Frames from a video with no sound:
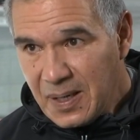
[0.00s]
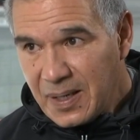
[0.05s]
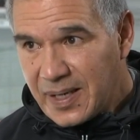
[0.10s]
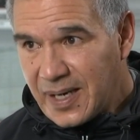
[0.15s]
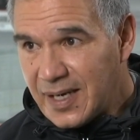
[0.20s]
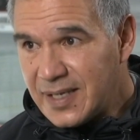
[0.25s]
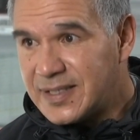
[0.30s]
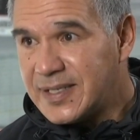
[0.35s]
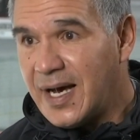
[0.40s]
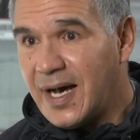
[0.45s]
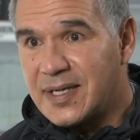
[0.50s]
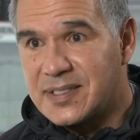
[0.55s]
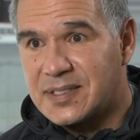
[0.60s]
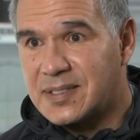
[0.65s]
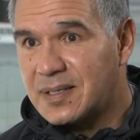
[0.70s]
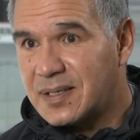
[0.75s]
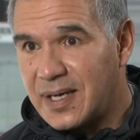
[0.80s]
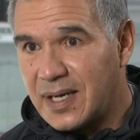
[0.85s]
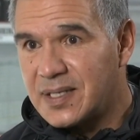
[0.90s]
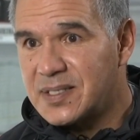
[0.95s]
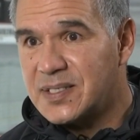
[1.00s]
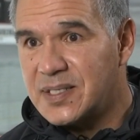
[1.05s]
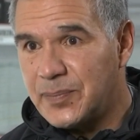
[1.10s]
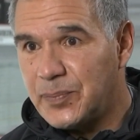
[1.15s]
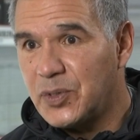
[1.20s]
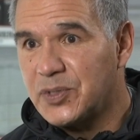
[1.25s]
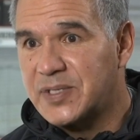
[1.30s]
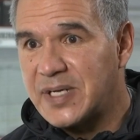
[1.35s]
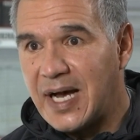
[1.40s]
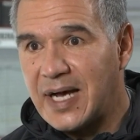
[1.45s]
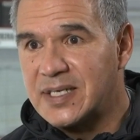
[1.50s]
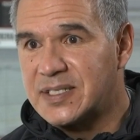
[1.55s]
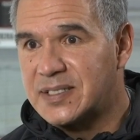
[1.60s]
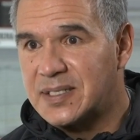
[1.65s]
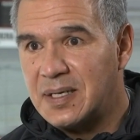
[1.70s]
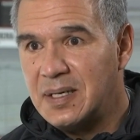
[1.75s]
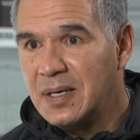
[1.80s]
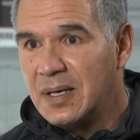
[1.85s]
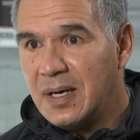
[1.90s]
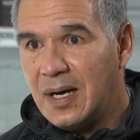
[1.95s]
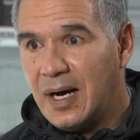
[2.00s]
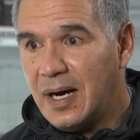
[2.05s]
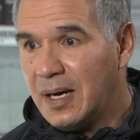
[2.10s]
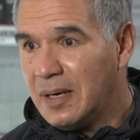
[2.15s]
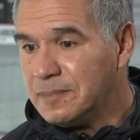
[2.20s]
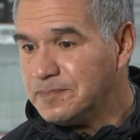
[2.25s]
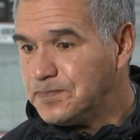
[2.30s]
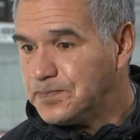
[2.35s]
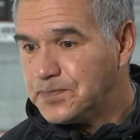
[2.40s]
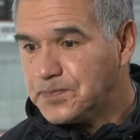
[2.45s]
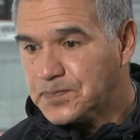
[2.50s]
Get a test, get a simple test. Um,